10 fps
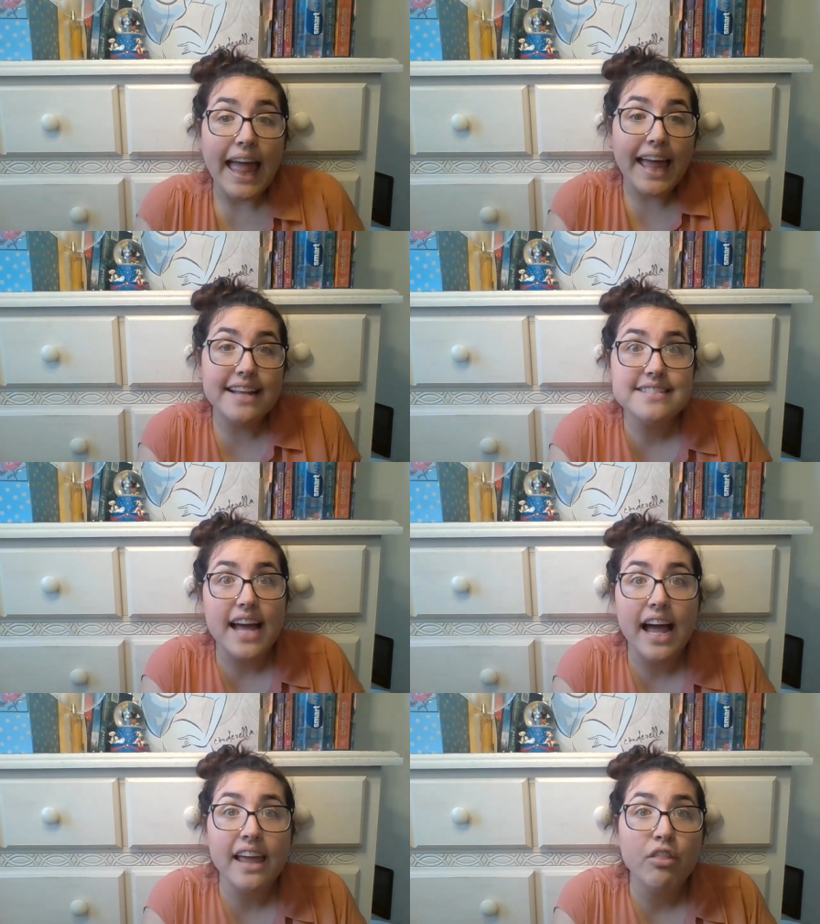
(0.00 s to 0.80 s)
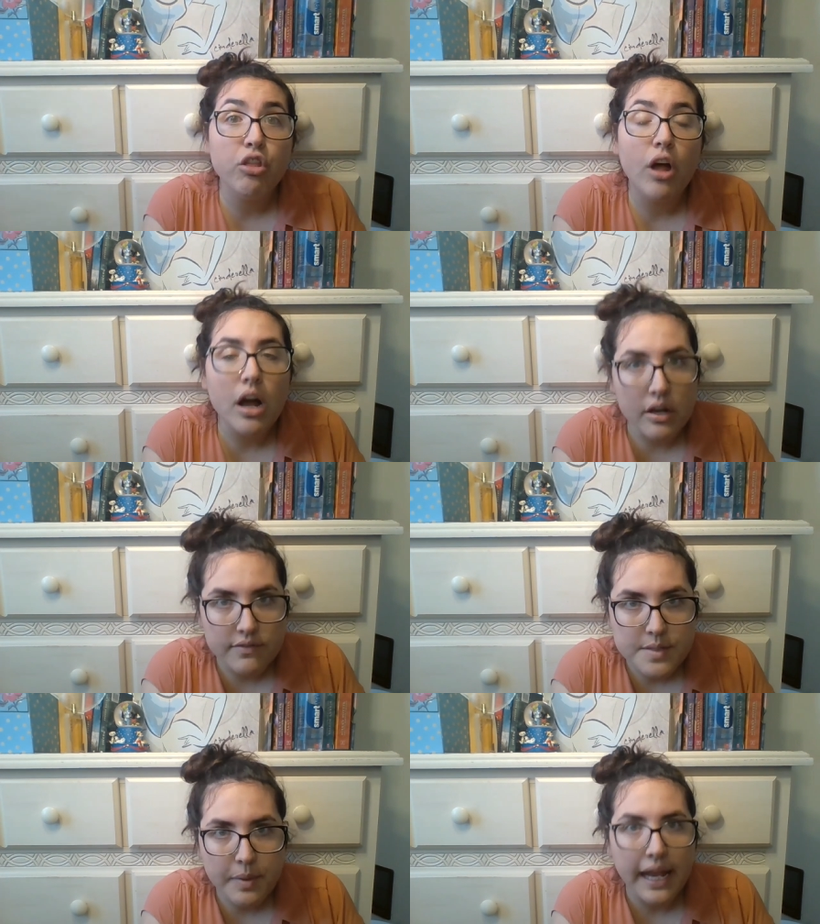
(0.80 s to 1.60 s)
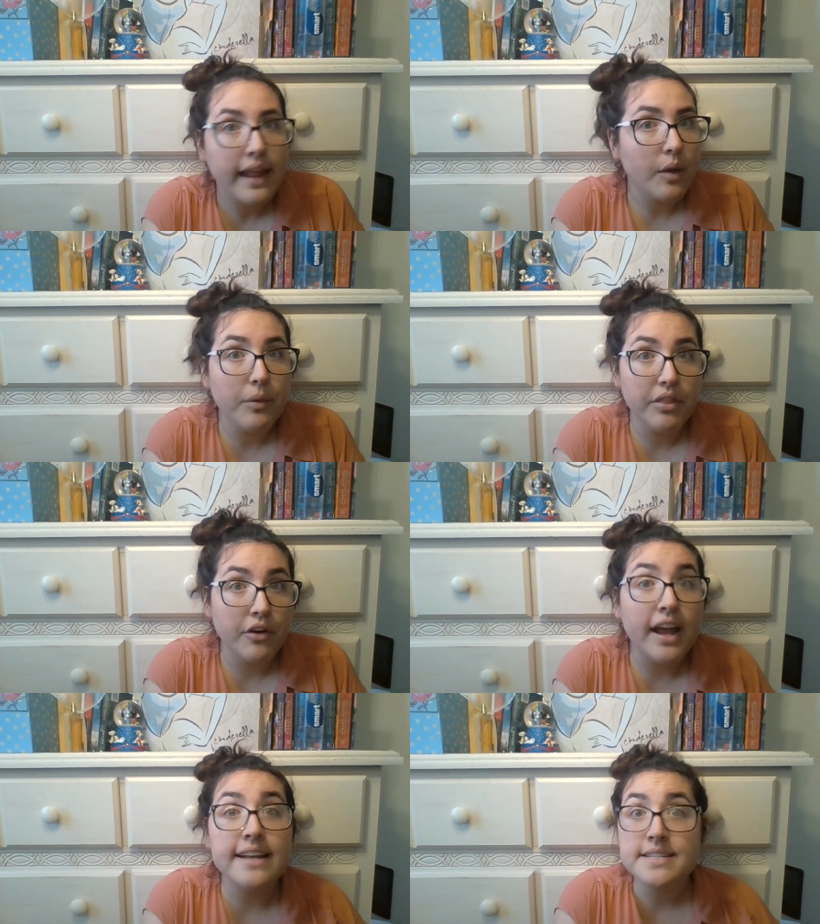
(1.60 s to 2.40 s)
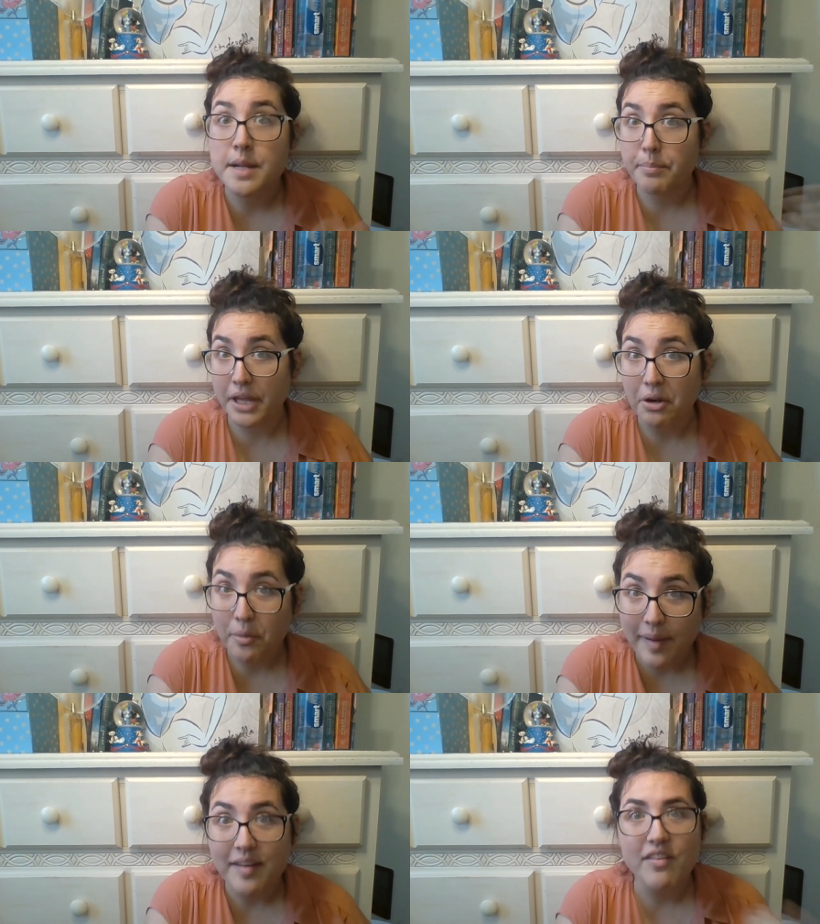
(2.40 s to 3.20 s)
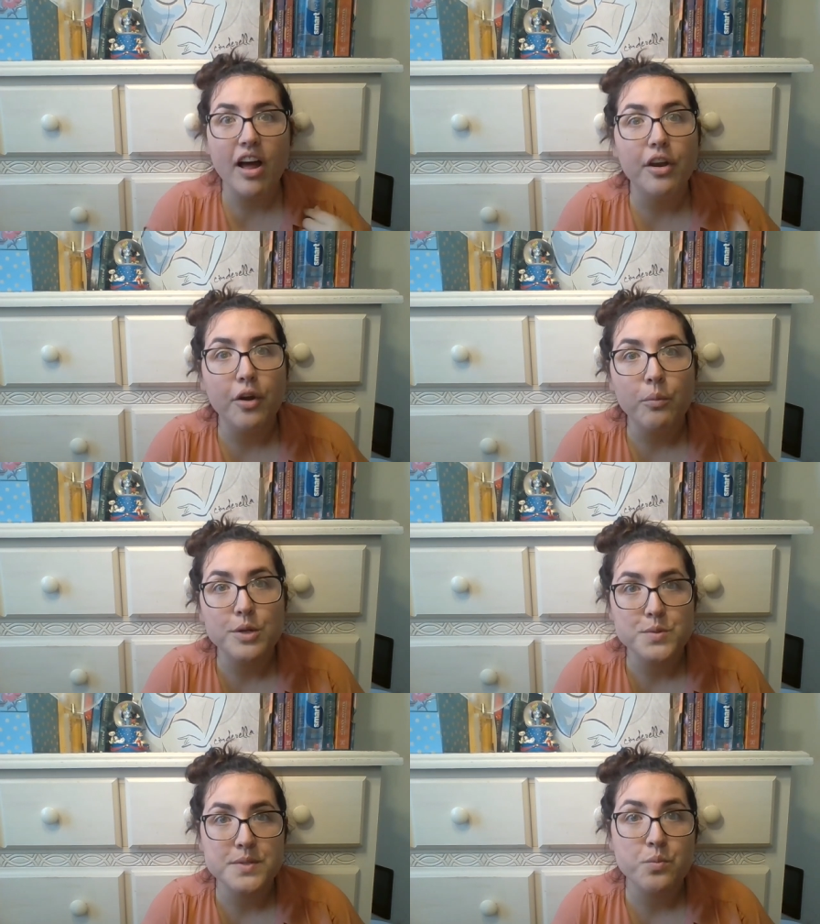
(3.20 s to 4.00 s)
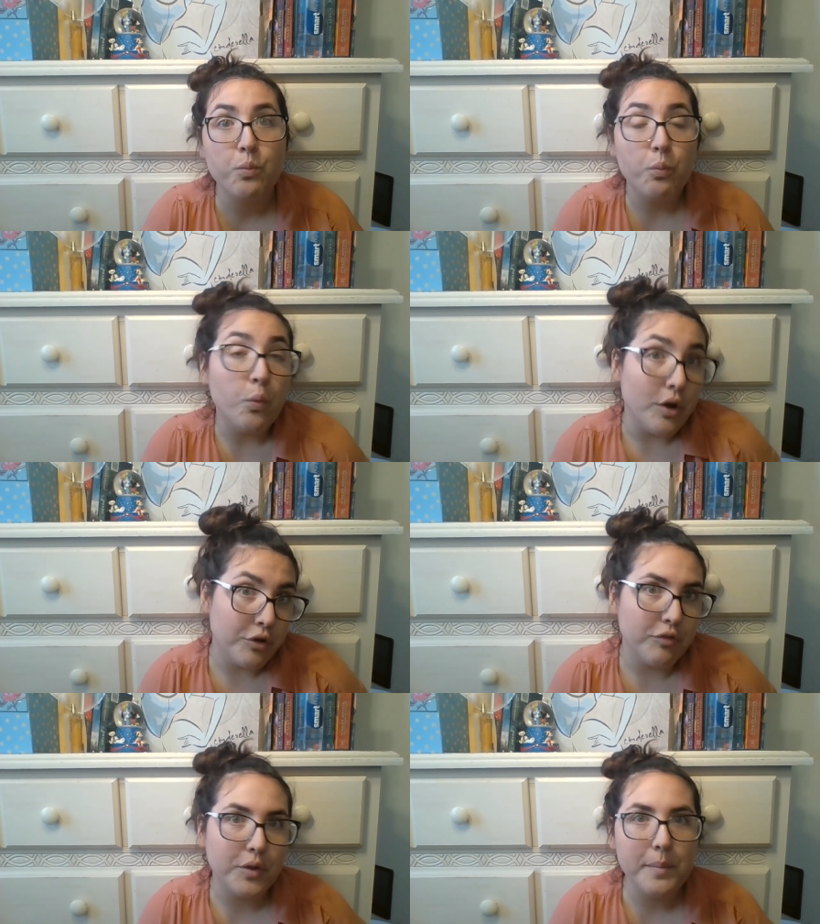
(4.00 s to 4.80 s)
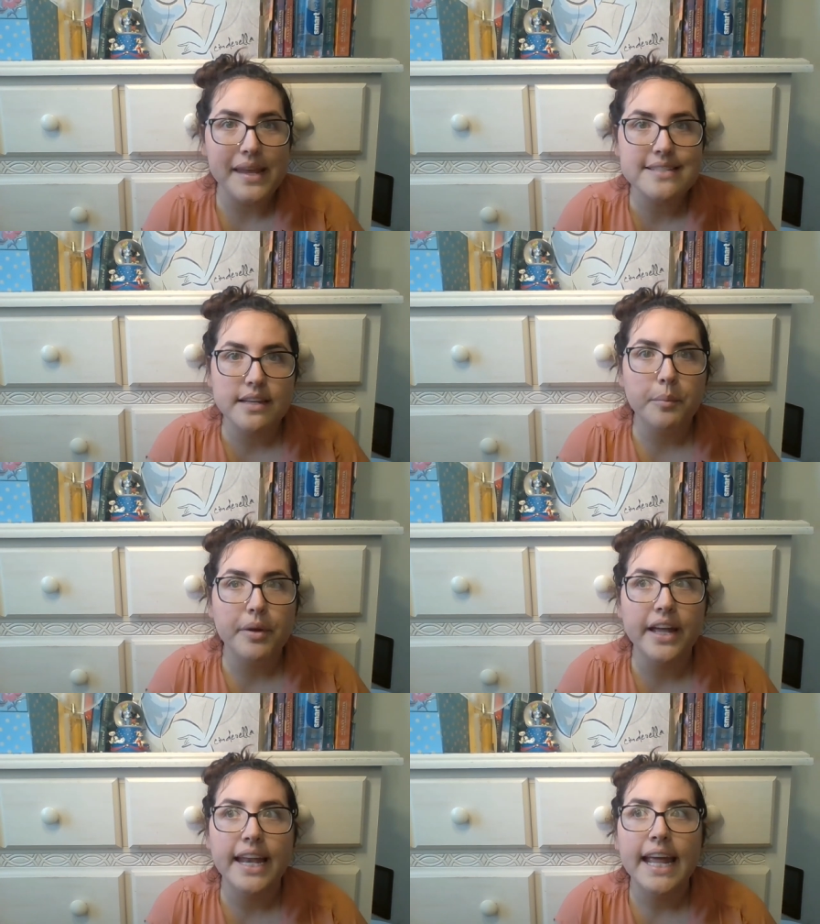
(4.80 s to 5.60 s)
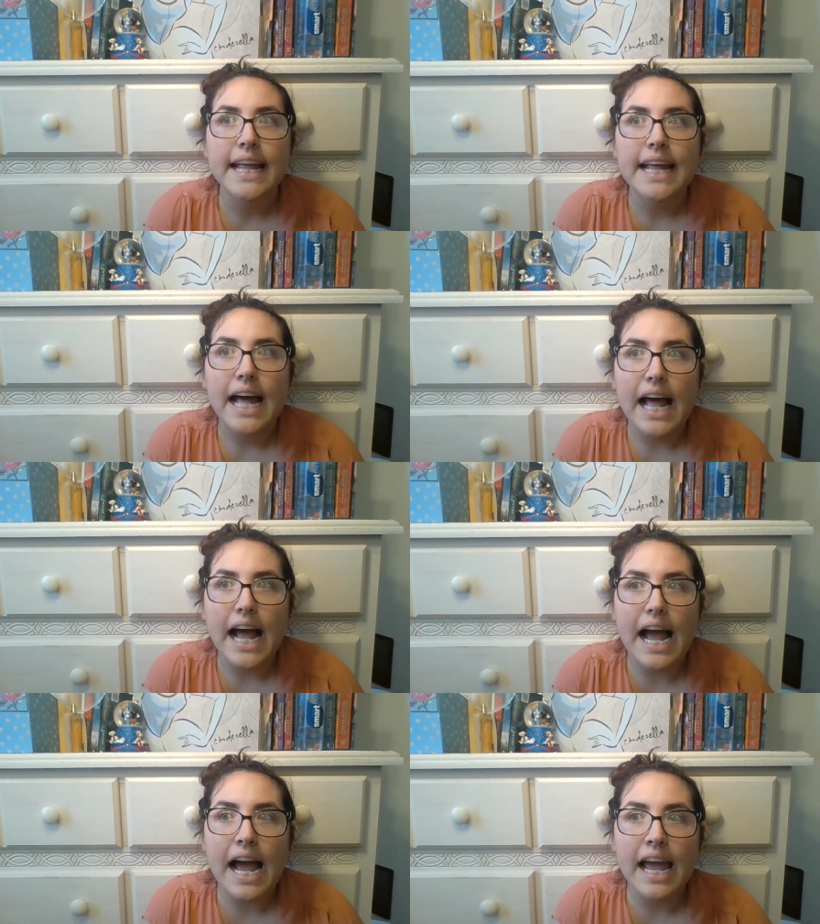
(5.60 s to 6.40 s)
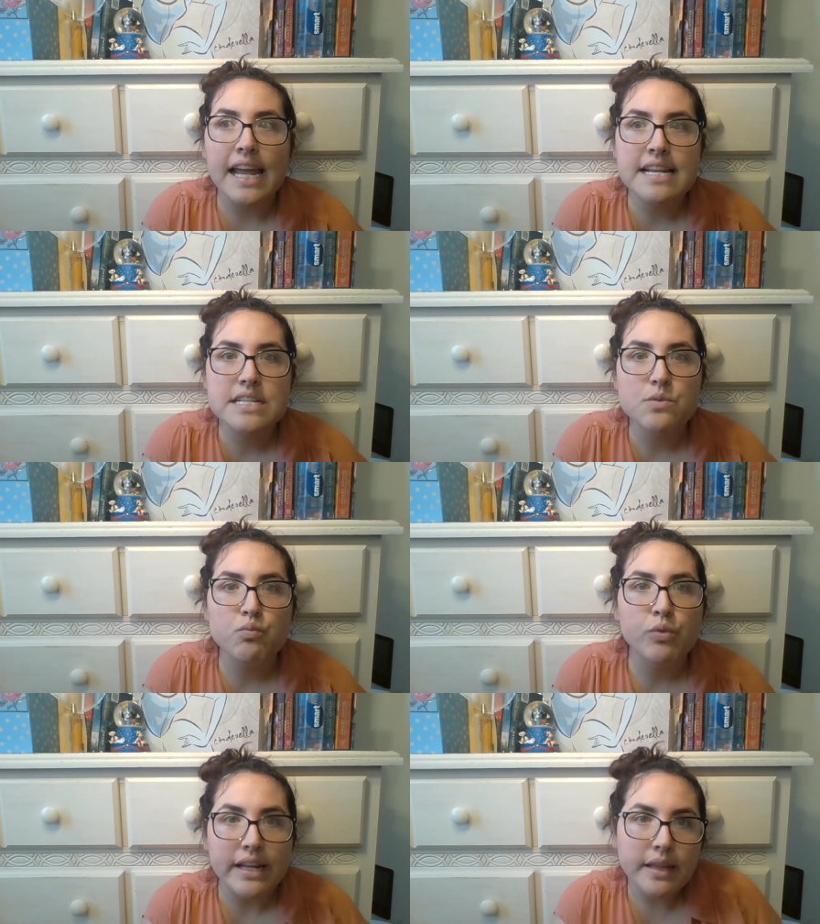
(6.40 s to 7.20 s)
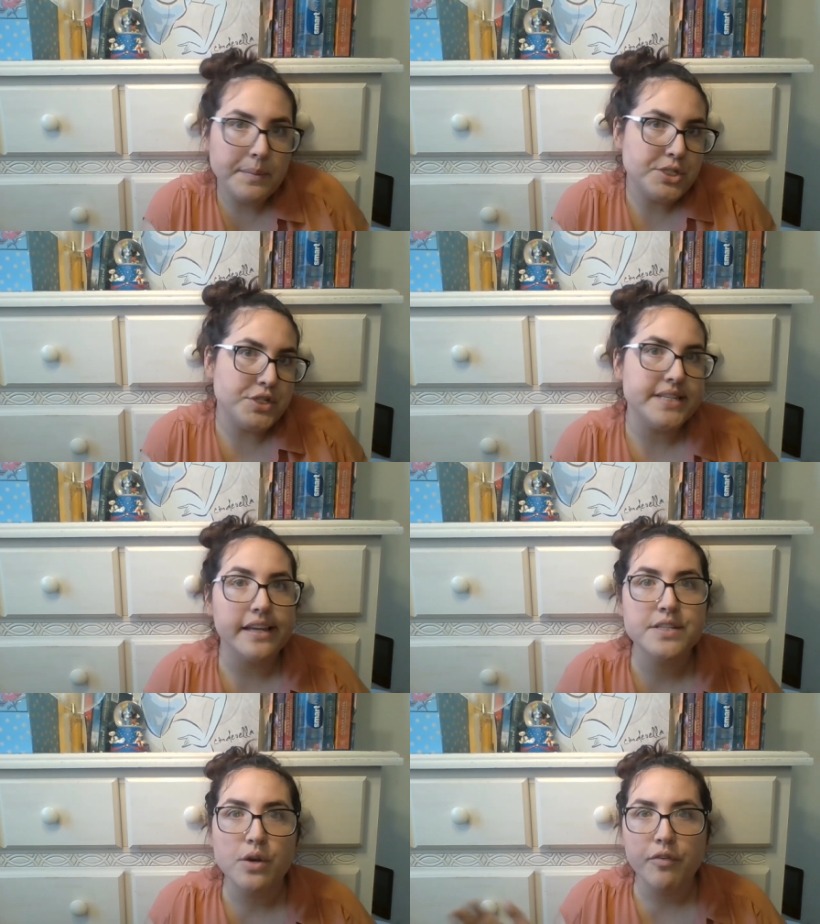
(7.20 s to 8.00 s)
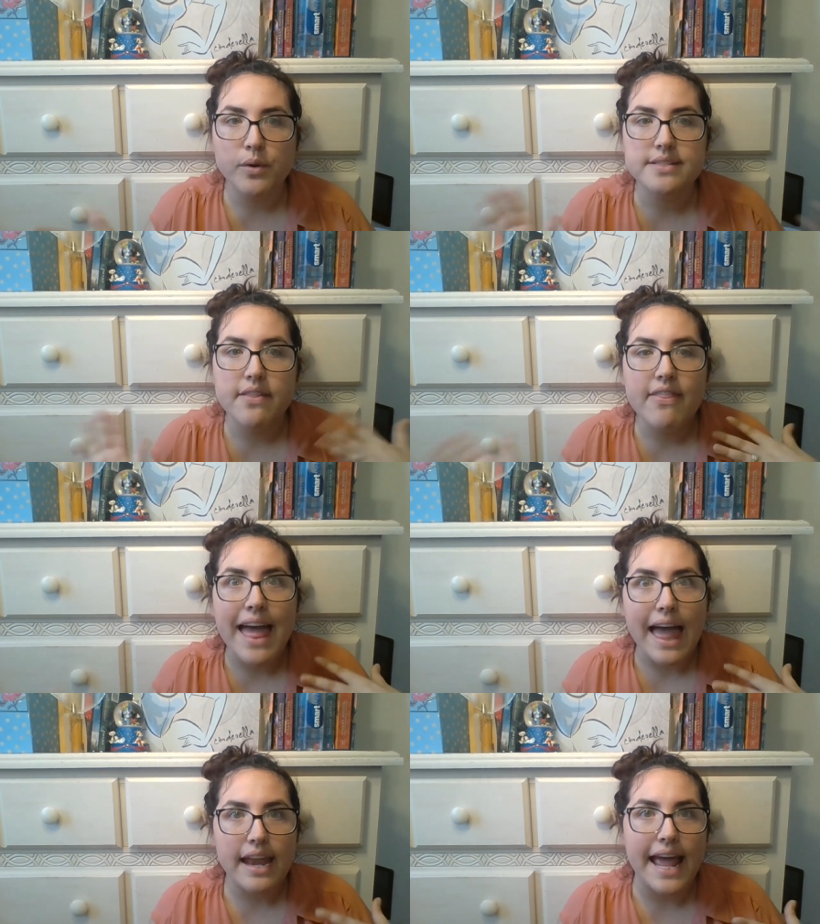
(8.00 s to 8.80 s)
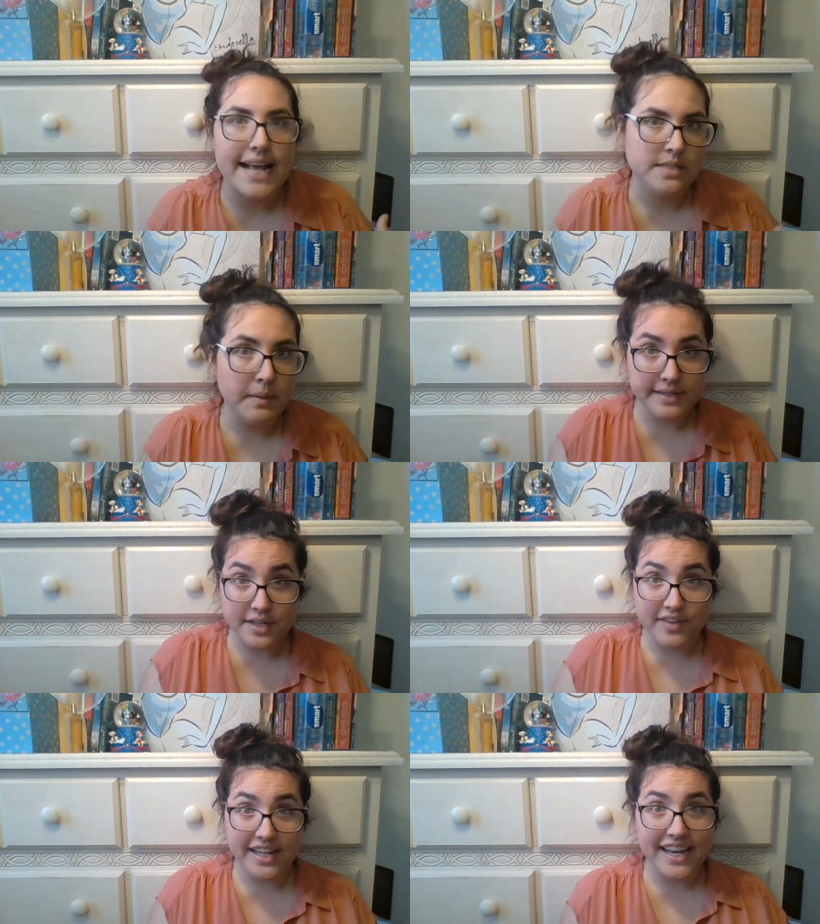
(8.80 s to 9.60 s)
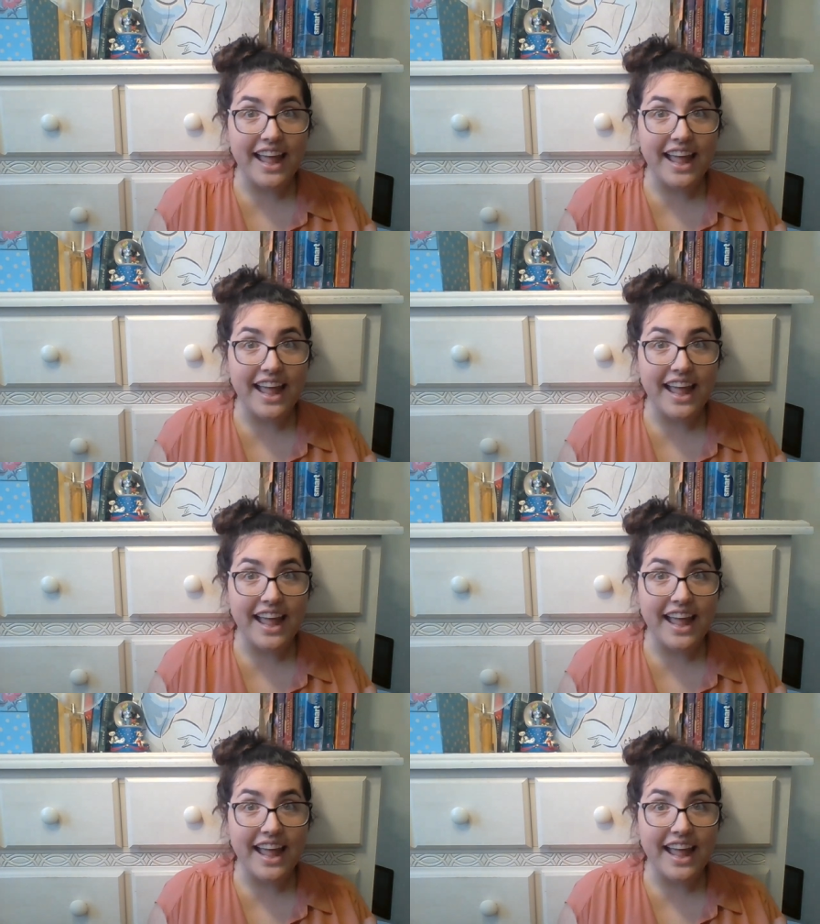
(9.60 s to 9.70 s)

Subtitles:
And I loved planning it with her. I ended up being her maid of honor, which was wonderful and amazing, but I really was just like so focused on that aspect of it.